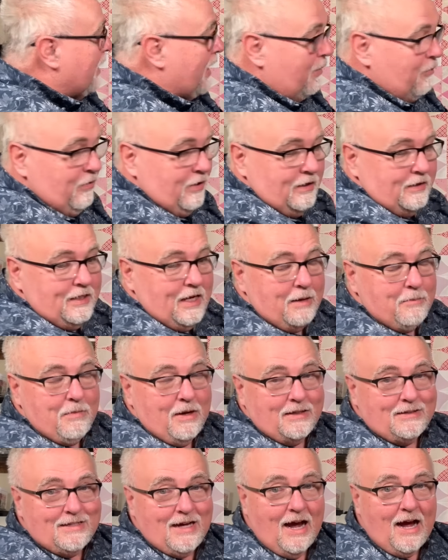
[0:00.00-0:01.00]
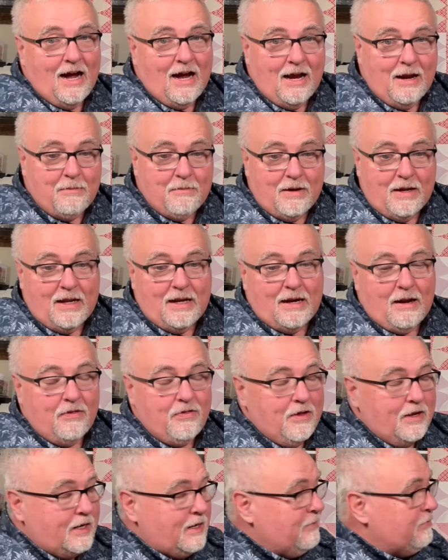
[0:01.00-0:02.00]
I want to take my time, and I
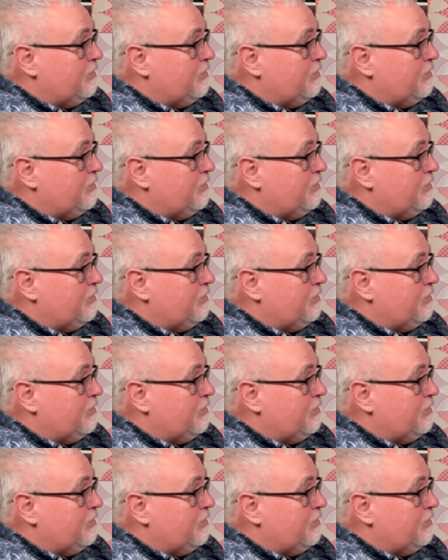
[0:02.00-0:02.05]
think I'm